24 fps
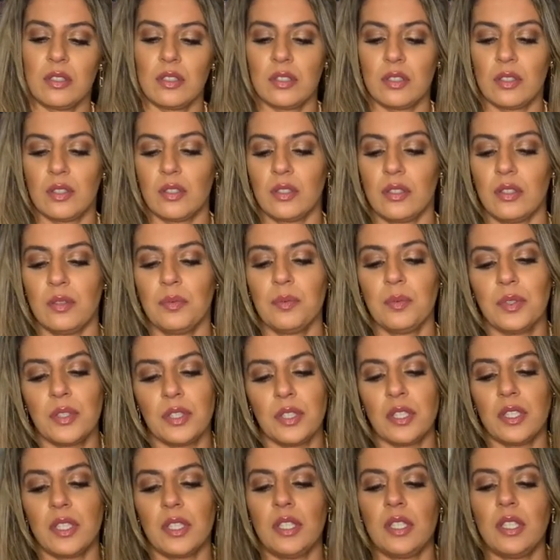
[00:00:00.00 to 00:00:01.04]
So you put
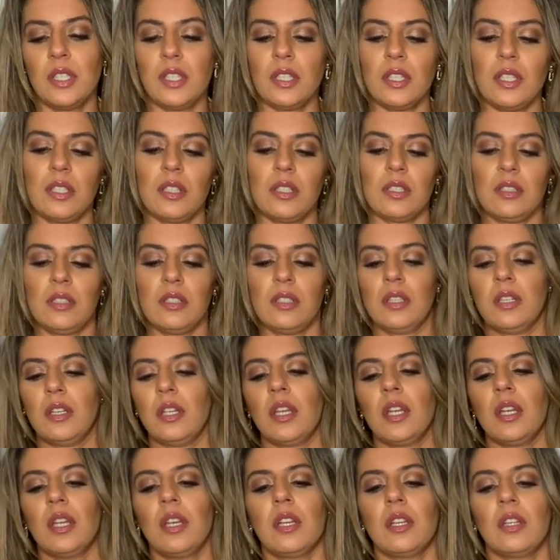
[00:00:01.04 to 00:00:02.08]
it in here,
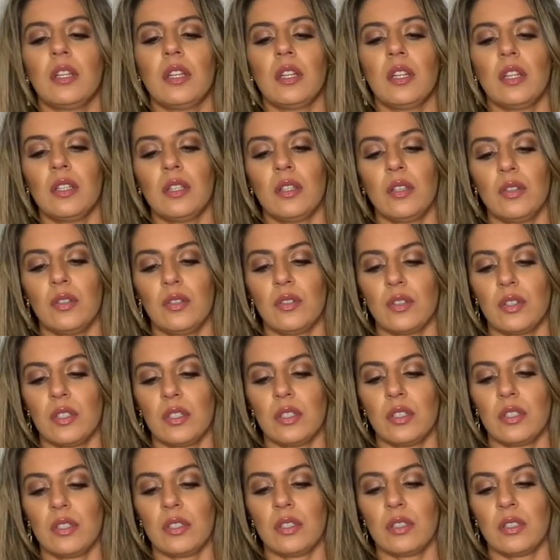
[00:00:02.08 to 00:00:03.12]
and then you
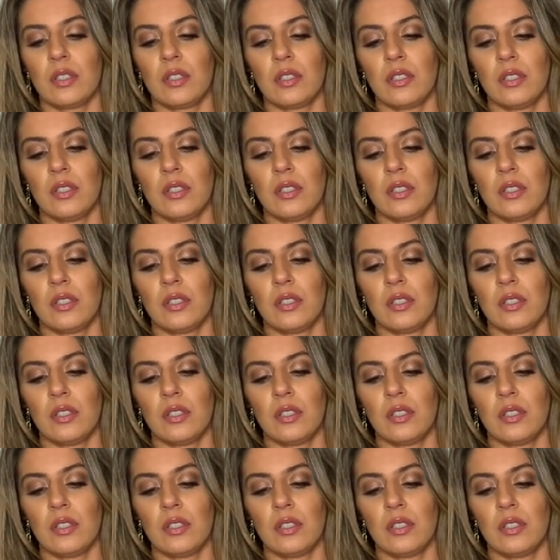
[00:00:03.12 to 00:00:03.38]
just